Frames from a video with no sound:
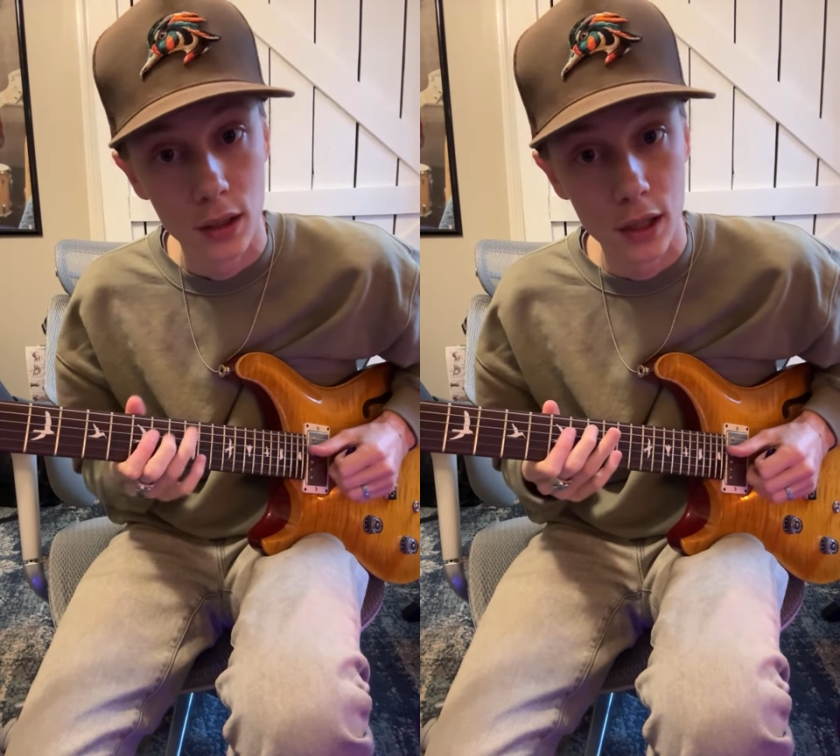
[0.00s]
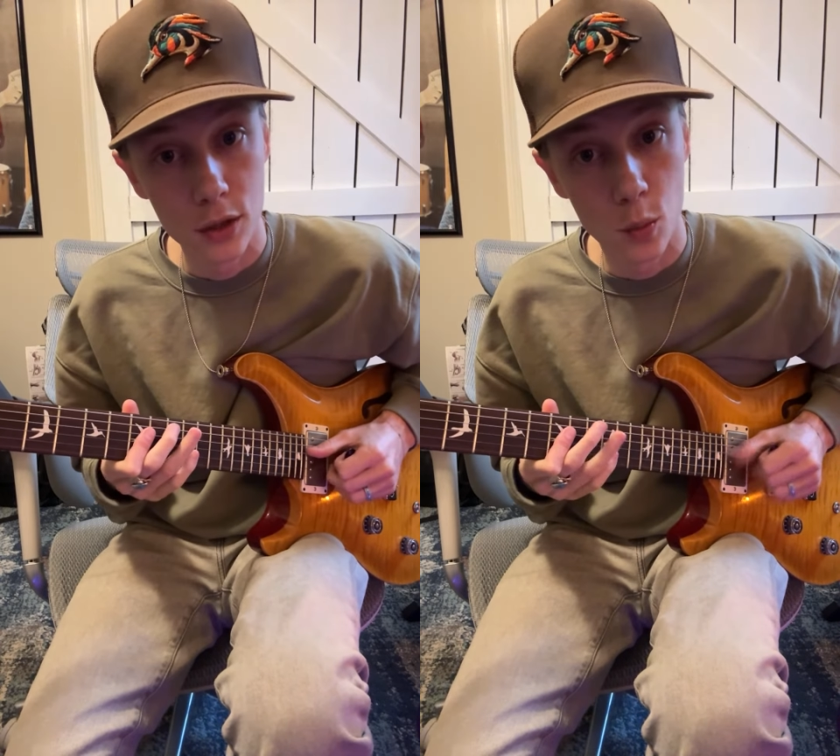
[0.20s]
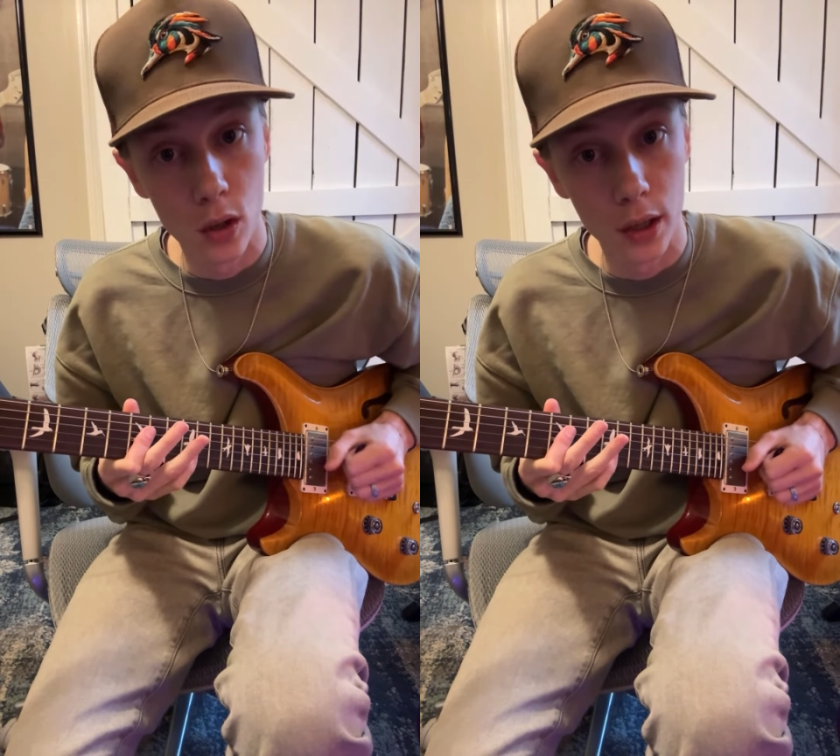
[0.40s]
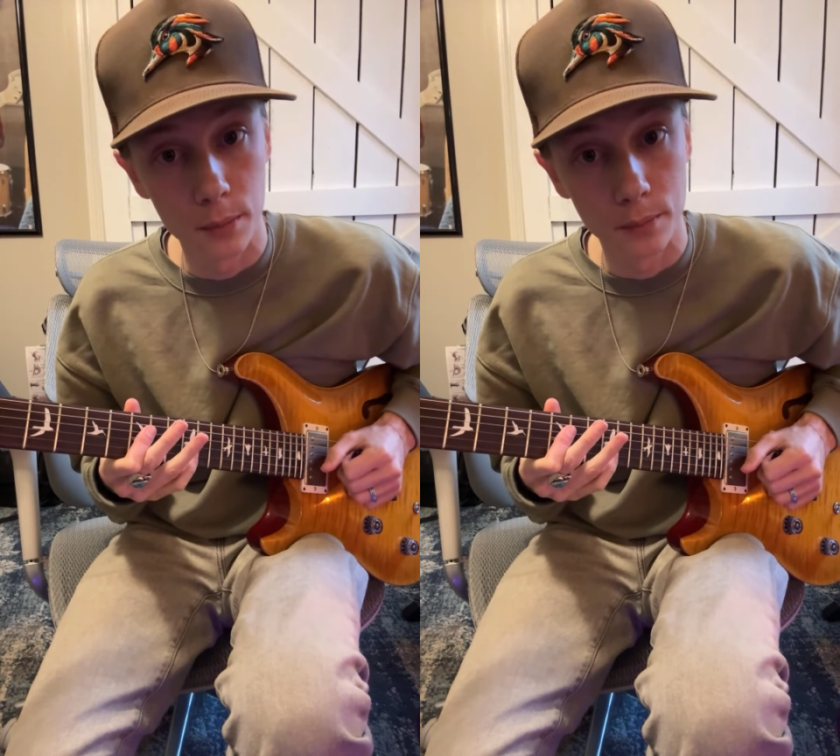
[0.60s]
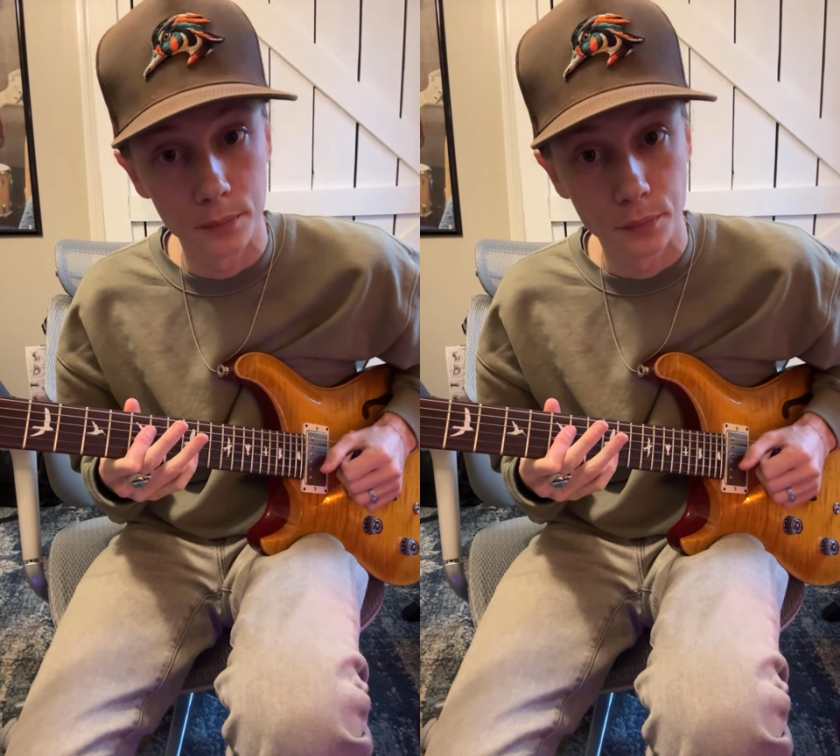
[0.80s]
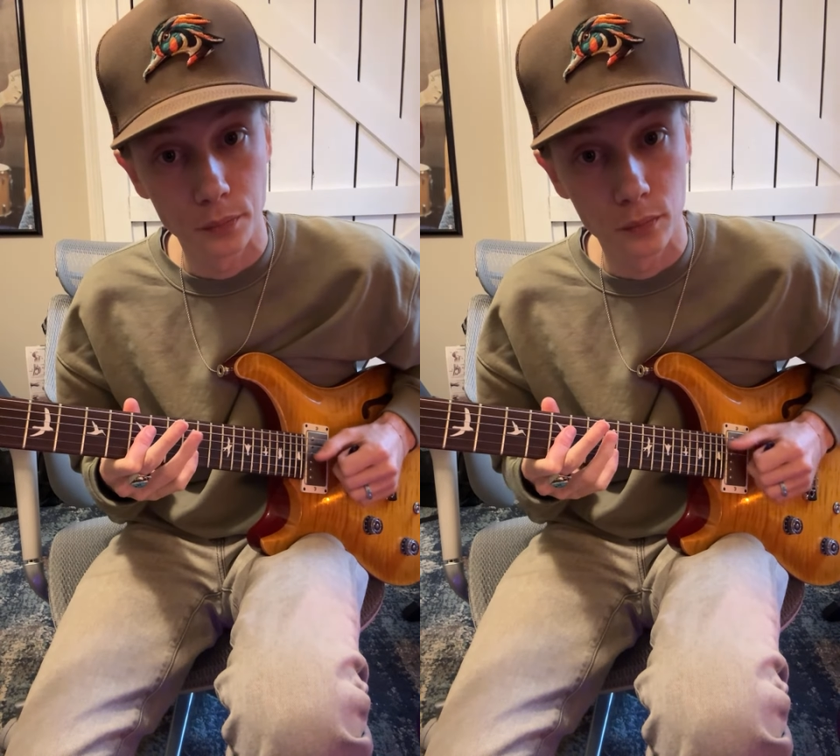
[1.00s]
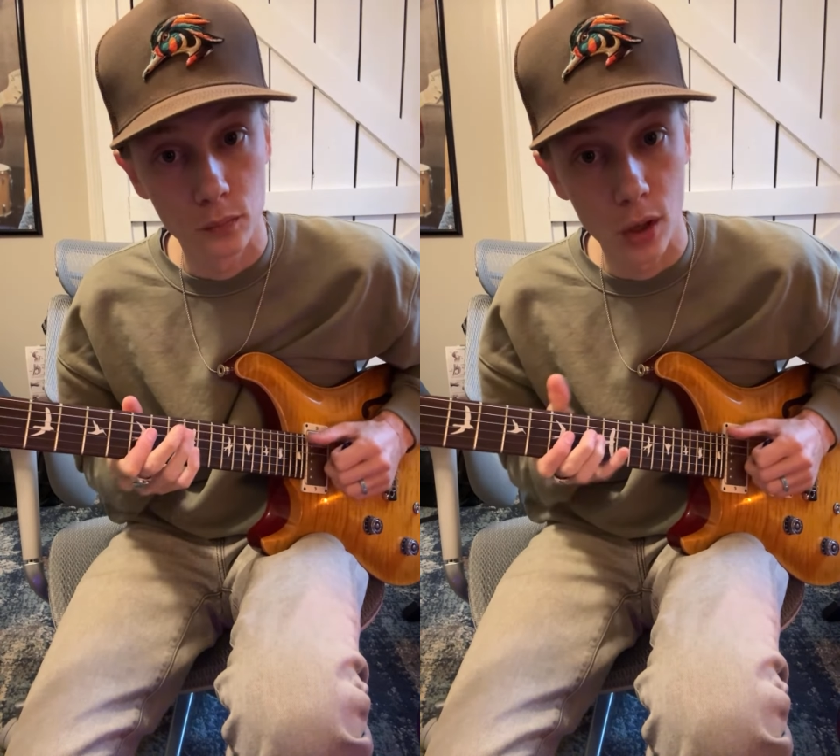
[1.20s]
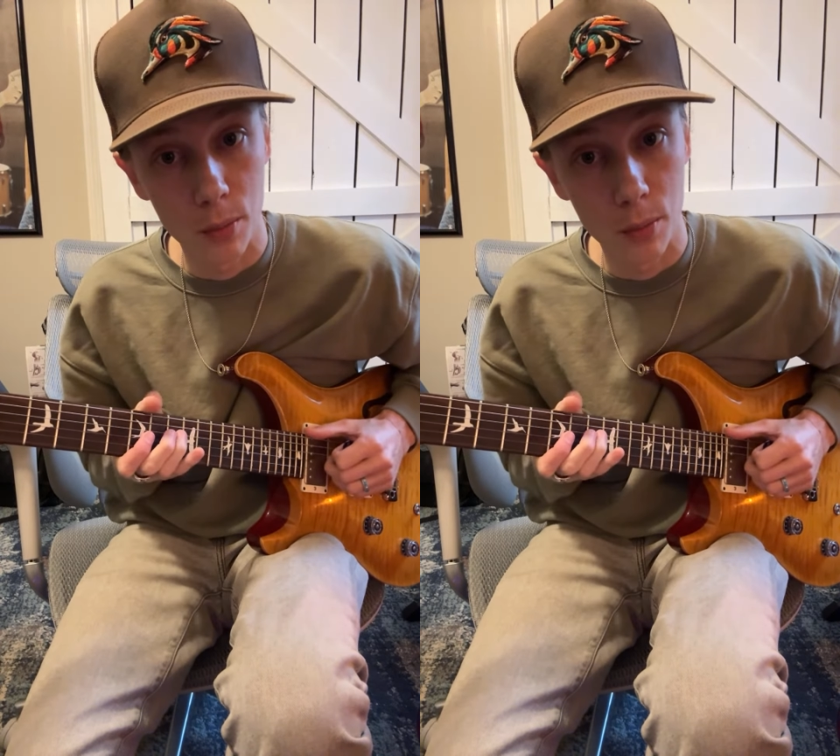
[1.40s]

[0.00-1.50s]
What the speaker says: here's 1.